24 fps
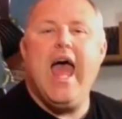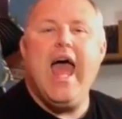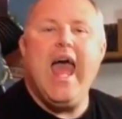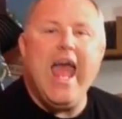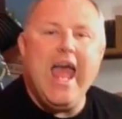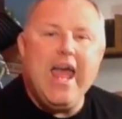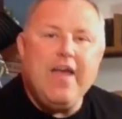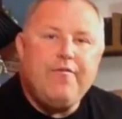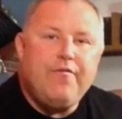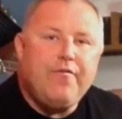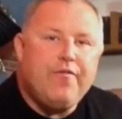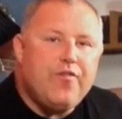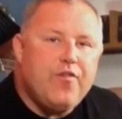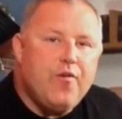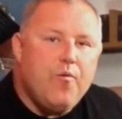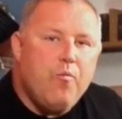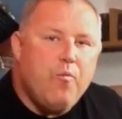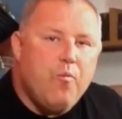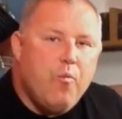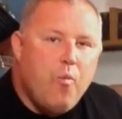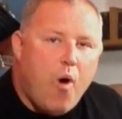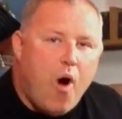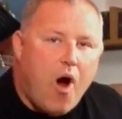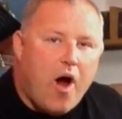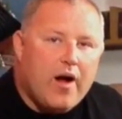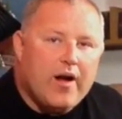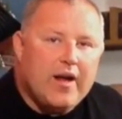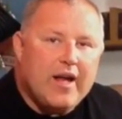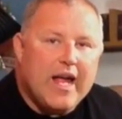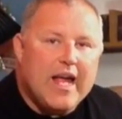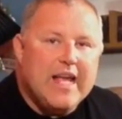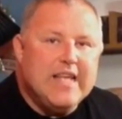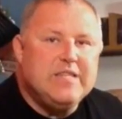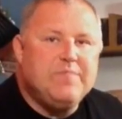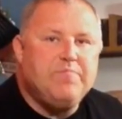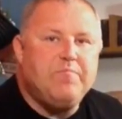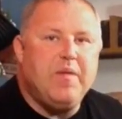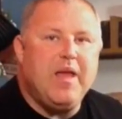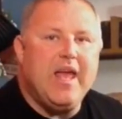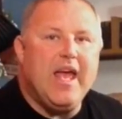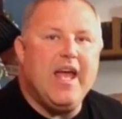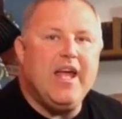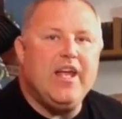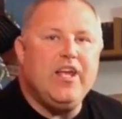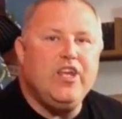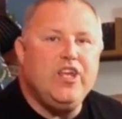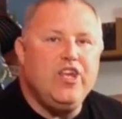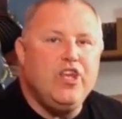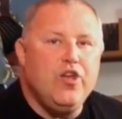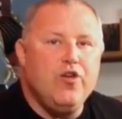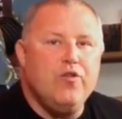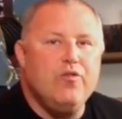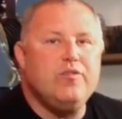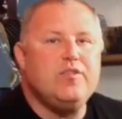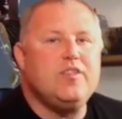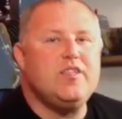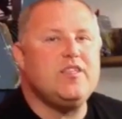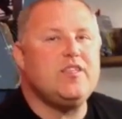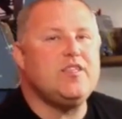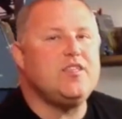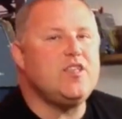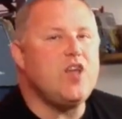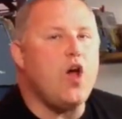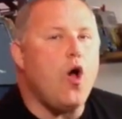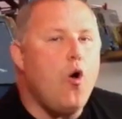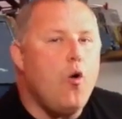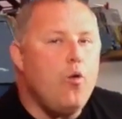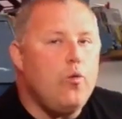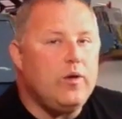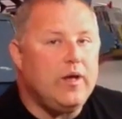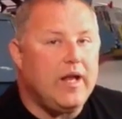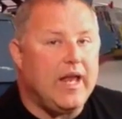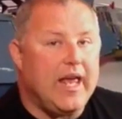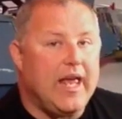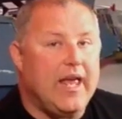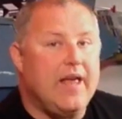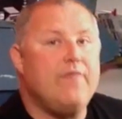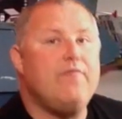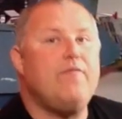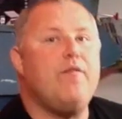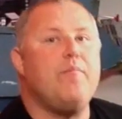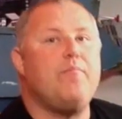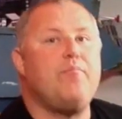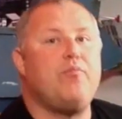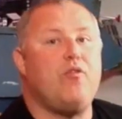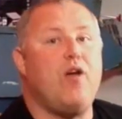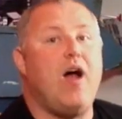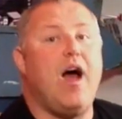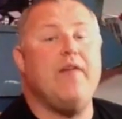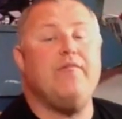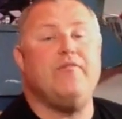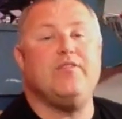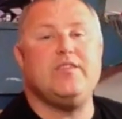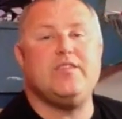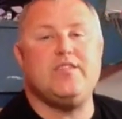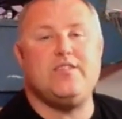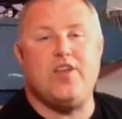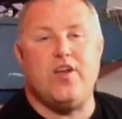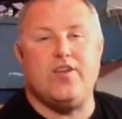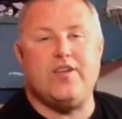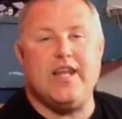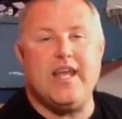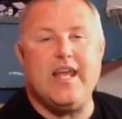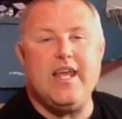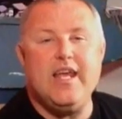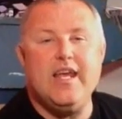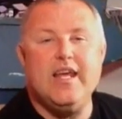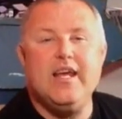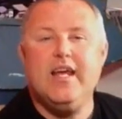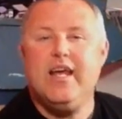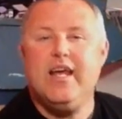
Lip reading: If the work is being used solely for private study,